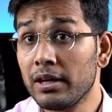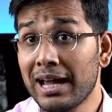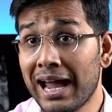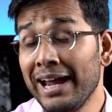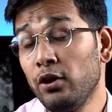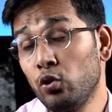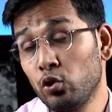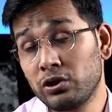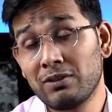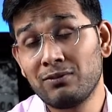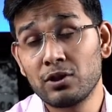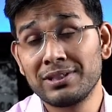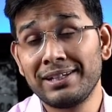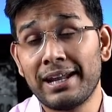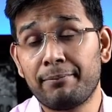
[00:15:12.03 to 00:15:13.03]
I know Uttam
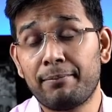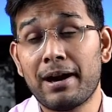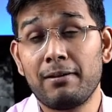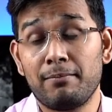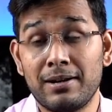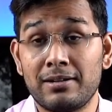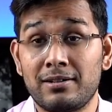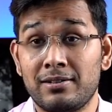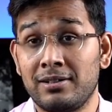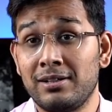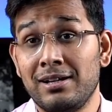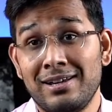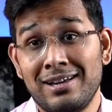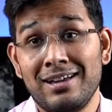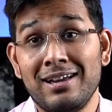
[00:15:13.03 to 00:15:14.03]
was in Nepal, but
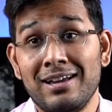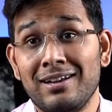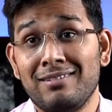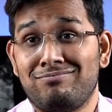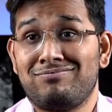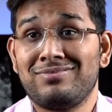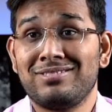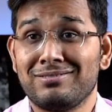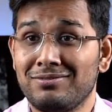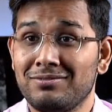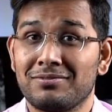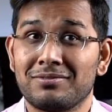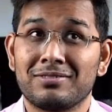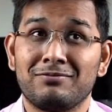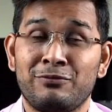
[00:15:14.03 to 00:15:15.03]

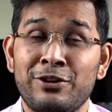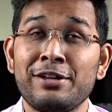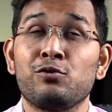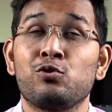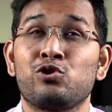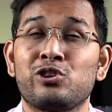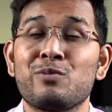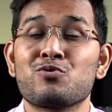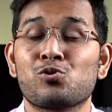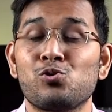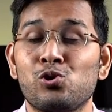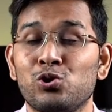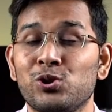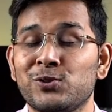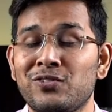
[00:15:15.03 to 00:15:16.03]
when Uttam
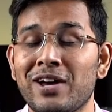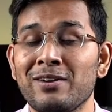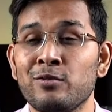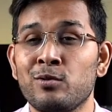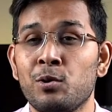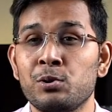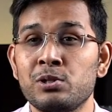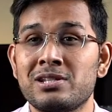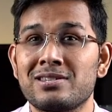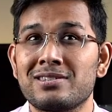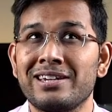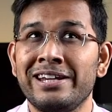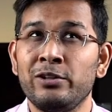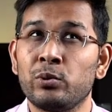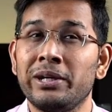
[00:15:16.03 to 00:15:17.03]
scored those 5 goals
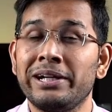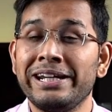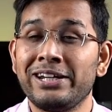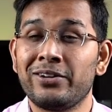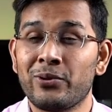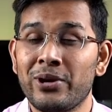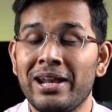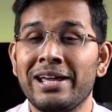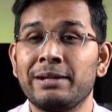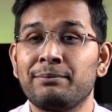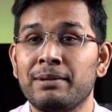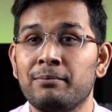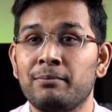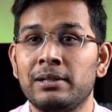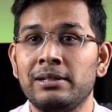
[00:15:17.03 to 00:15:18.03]
in 2012, I
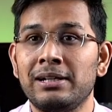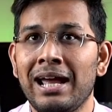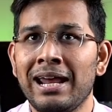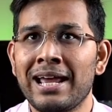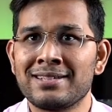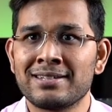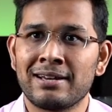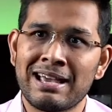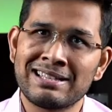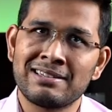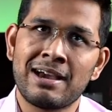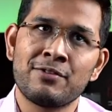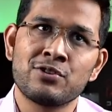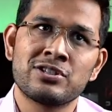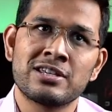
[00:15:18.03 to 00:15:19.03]
remember, and as
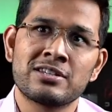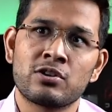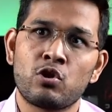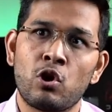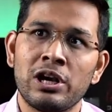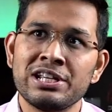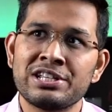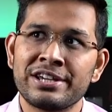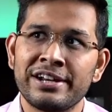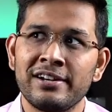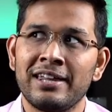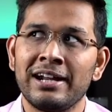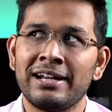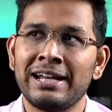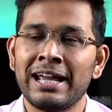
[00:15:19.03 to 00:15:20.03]
I was just a college
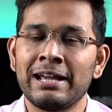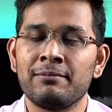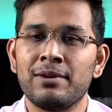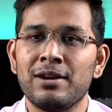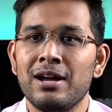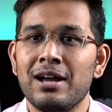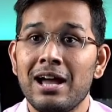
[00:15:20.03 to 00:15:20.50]
kid that time,